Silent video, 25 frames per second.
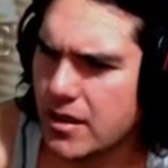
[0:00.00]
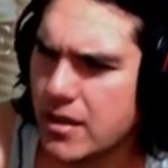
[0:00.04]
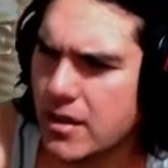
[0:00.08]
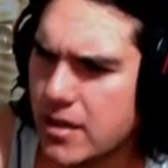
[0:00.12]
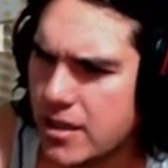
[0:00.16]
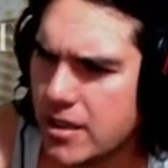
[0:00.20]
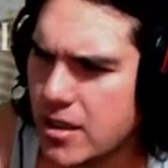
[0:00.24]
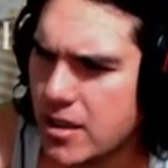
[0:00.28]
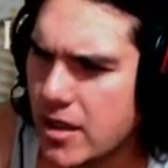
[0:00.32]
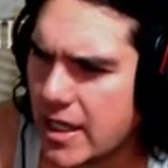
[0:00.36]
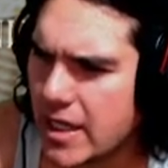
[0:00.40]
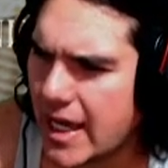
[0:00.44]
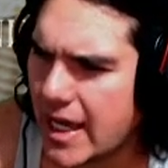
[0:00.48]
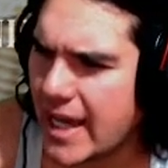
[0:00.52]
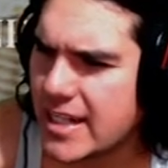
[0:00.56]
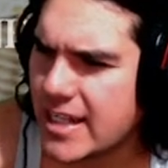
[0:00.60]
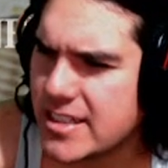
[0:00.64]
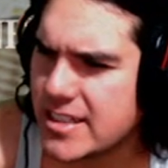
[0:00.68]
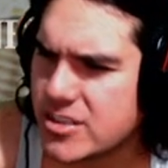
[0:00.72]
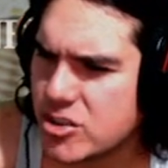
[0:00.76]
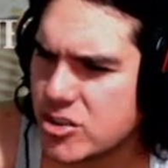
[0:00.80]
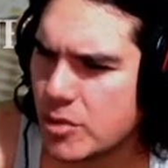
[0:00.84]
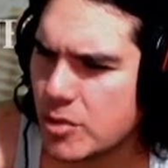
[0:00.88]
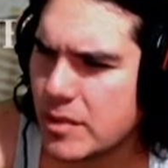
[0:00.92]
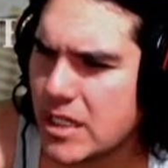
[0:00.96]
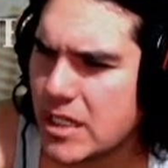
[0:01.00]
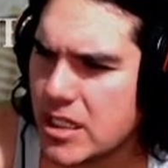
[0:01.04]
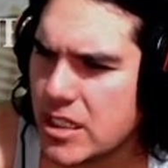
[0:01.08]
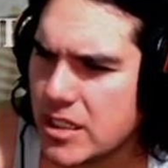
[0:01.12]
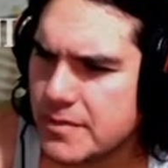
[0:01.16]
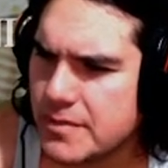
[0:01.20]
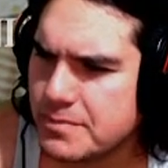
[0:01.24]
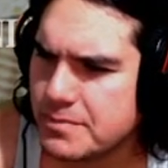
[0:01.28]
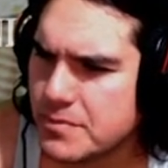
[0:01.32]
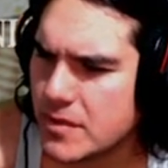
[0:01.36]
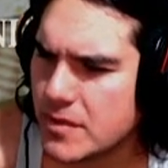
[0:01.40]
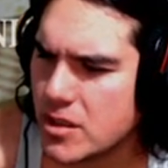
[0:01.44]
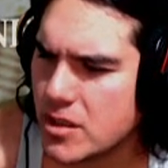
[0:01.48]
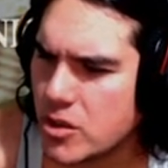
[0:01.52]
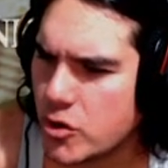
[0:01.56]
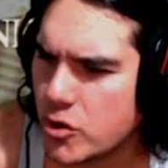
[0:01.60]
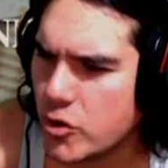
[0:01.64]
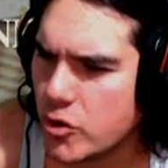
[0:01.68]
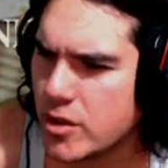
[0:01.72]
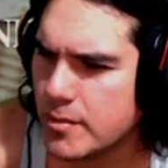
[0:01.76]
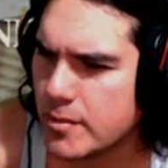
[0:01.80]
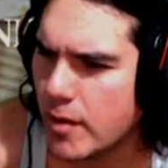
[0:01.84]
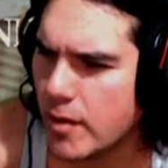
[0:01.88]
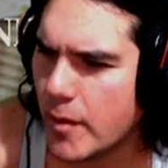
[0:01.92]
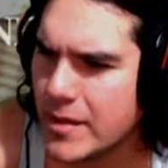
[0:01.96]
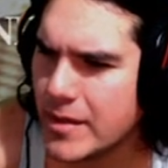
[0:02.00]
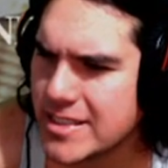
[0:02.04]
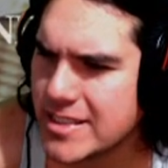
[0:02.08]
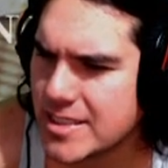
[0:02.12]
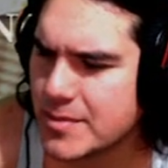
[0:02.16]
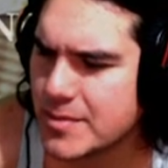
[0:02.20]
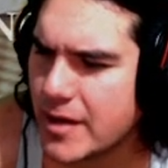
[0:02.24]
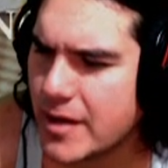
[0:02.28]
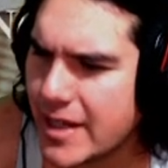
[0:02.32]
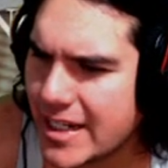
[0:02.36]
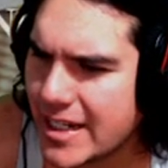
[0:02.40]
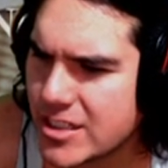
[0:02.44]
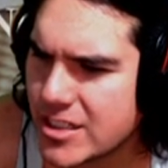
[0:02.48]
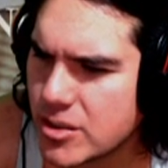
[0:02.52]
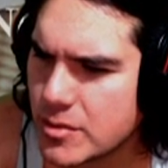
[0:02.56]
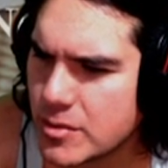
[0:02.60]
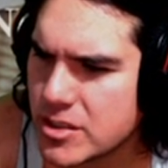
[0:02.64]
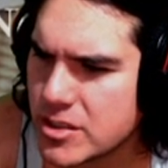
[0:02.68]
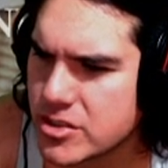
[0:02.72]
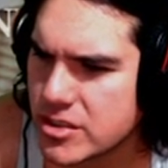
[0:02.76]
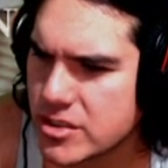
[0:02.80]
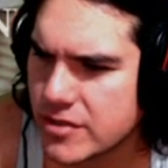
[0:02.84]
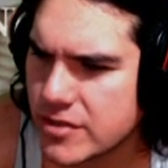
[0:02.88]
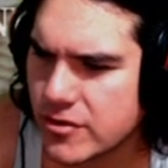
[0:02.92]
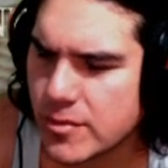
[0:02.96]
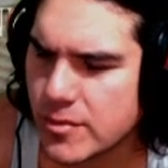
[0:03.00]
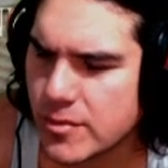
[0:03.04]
You know, it had so many good moments about it, so many cheerful